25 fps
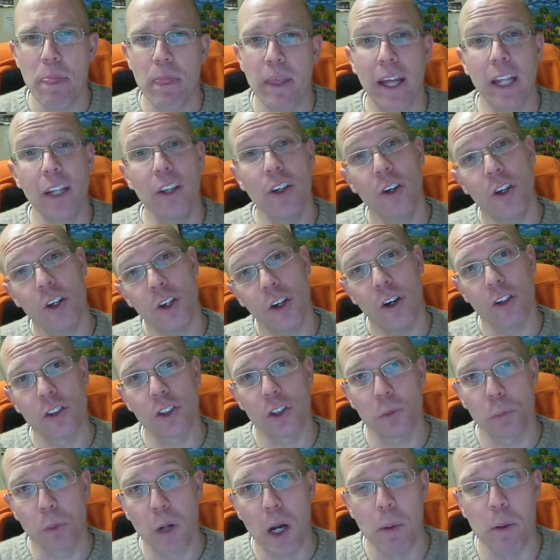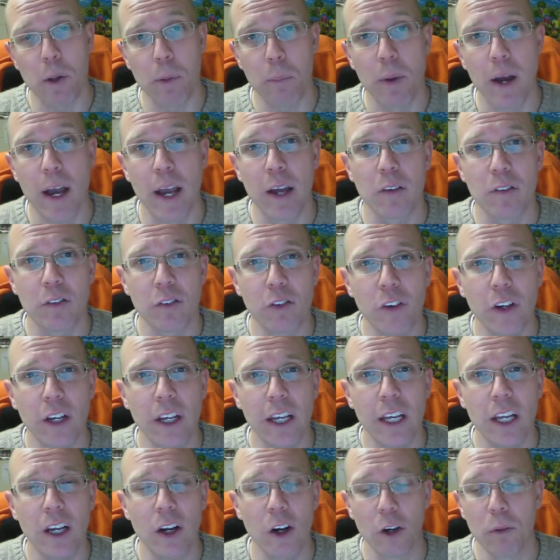And you can also probably buy it
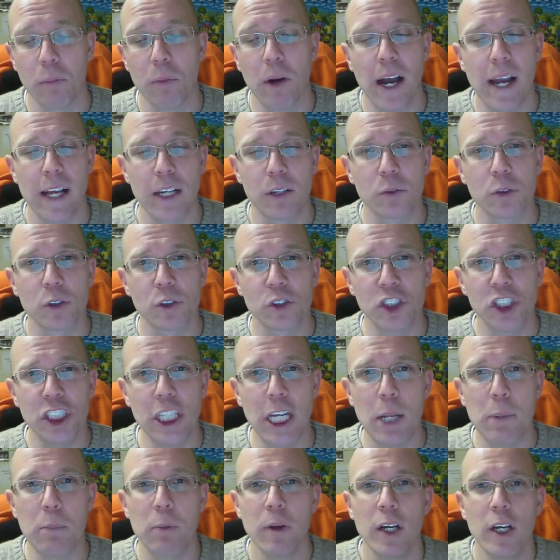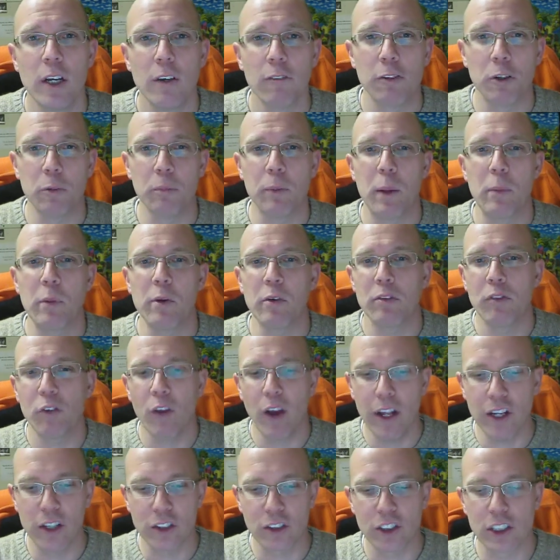free or buy it real cheap from maybe a
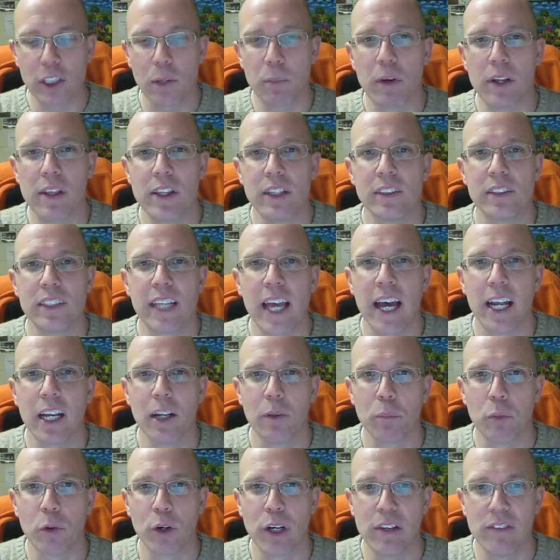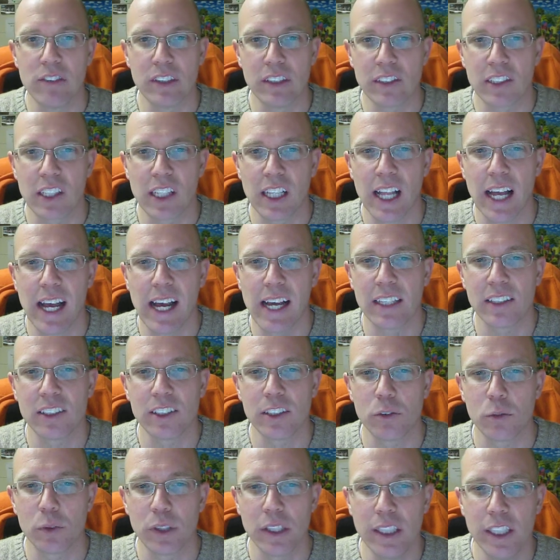friend or somebody that's had a previous class
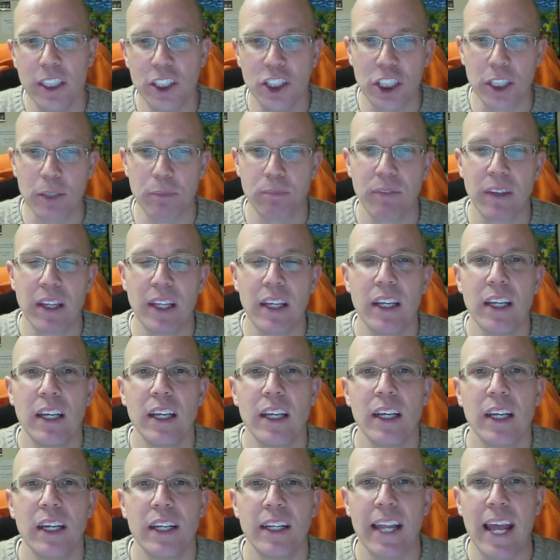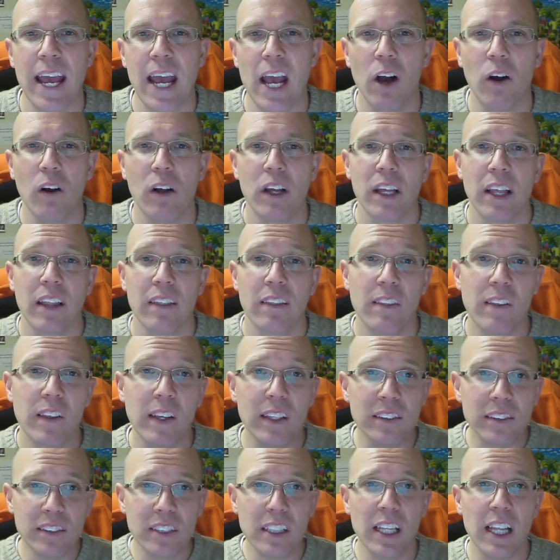in religion. Now,
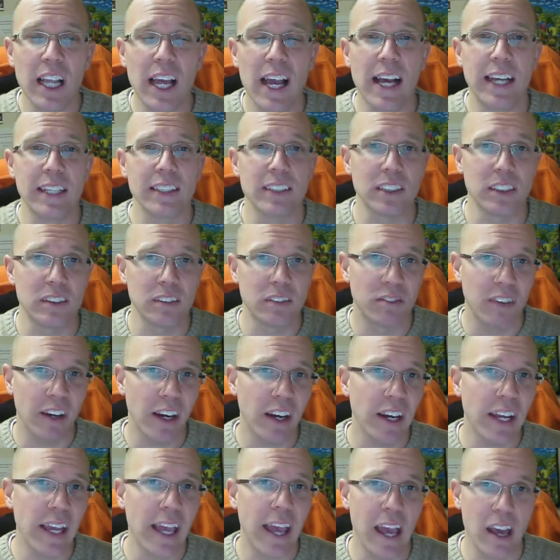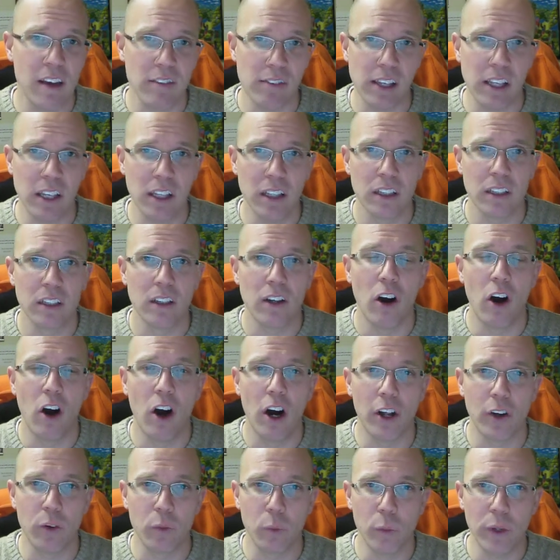this class is very heavy
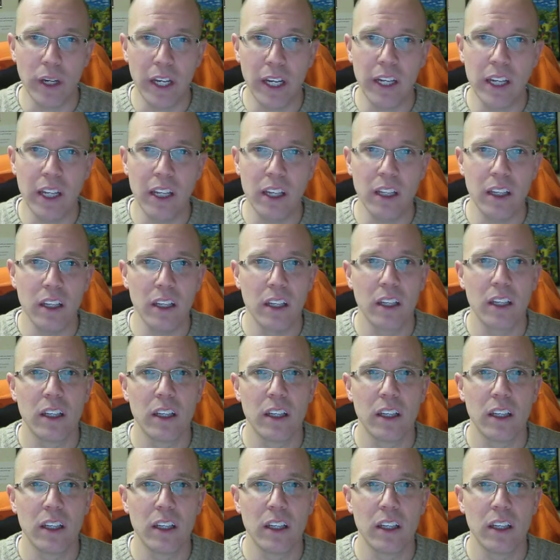on reading